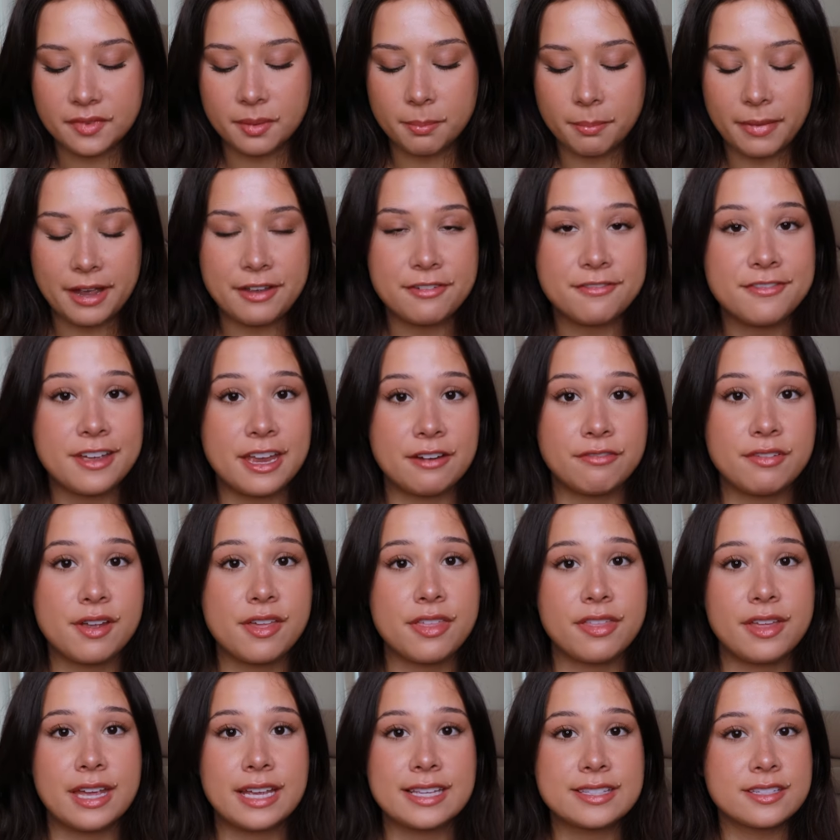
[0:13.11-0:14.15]
my favorite
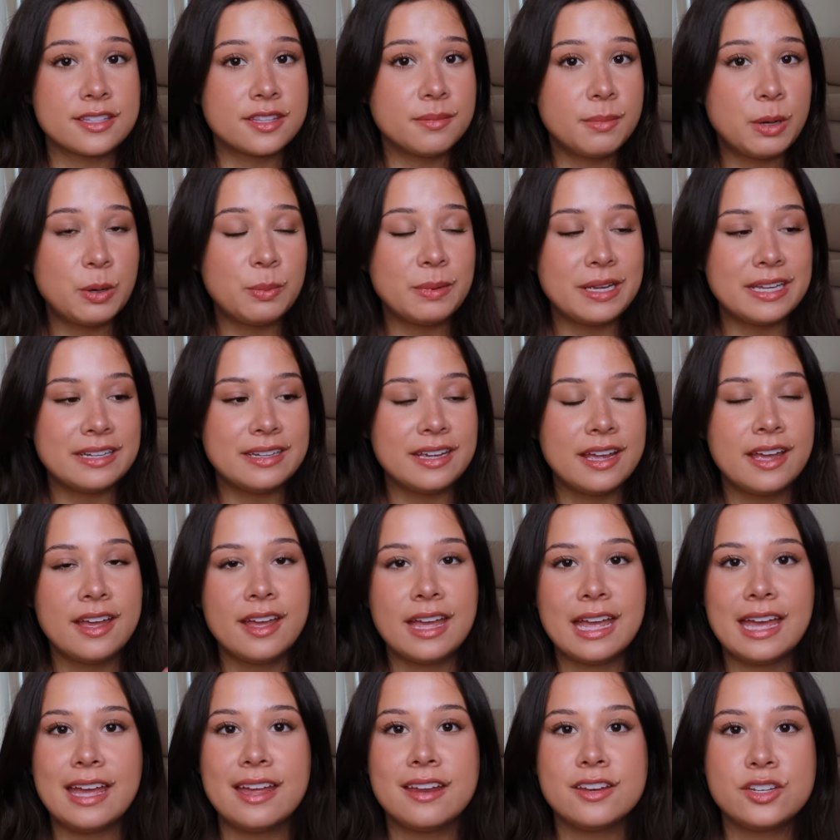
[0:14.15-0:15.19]
things at the moment
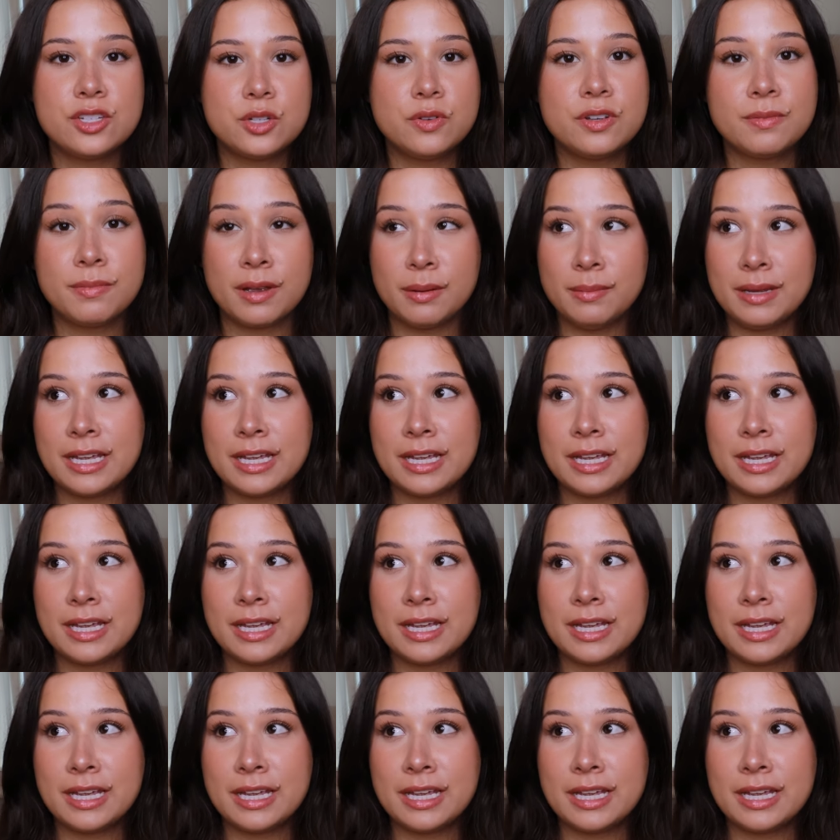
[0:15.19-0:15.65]
and doing my